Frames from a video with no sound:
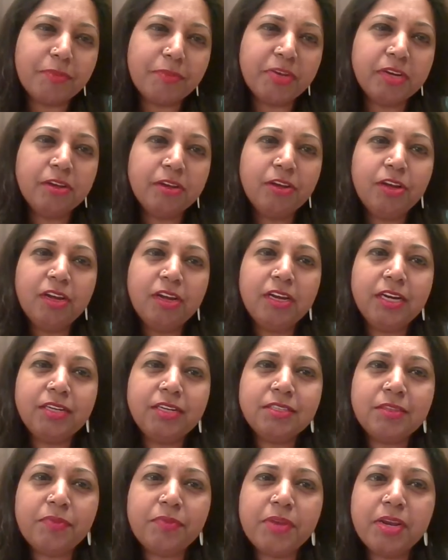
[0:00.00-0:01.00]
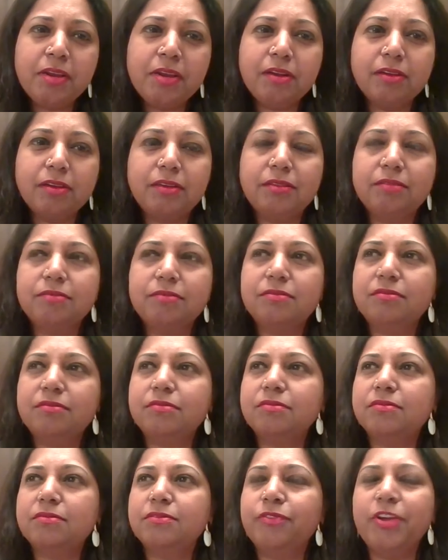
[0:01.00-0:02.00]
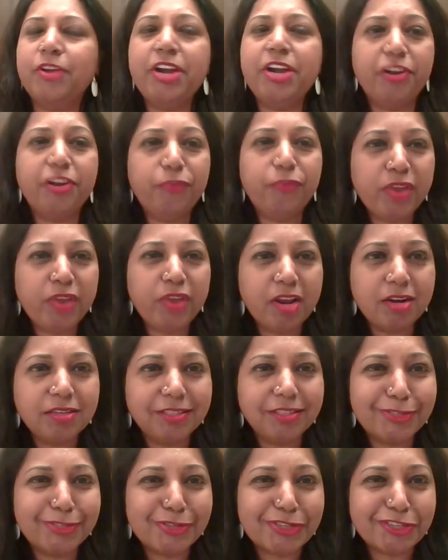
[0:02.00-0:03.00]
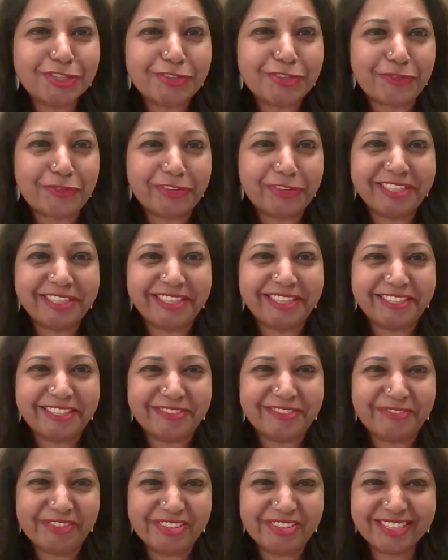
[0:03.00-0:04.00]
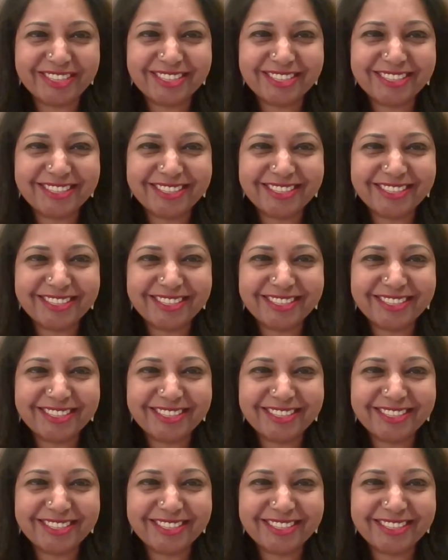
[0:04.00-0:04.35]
I mean, it is a very, very difficult situation for the interviewers.